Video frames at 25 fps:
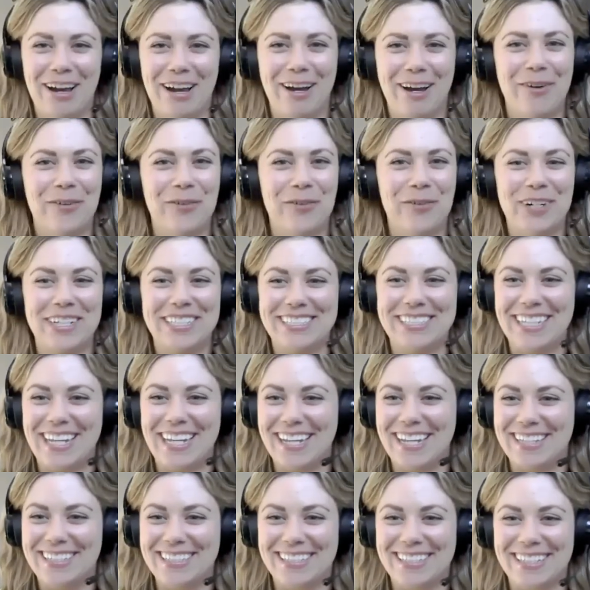What
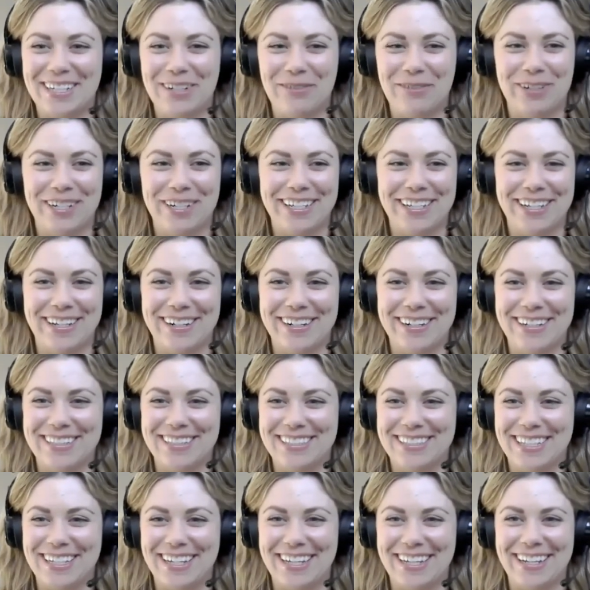day is it? What year
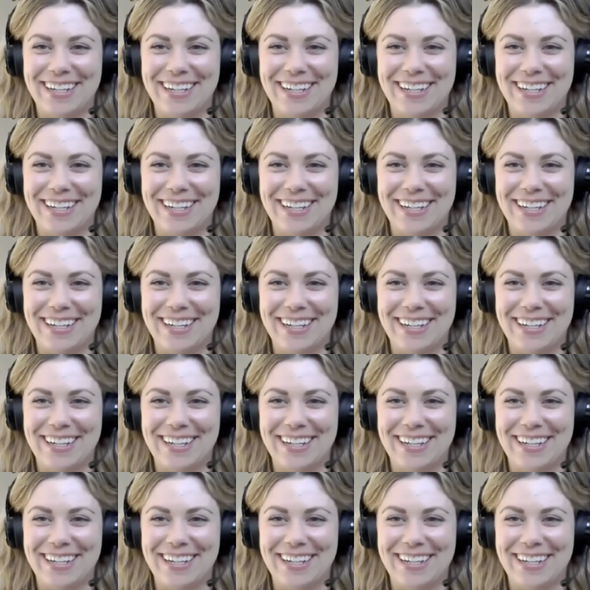is it?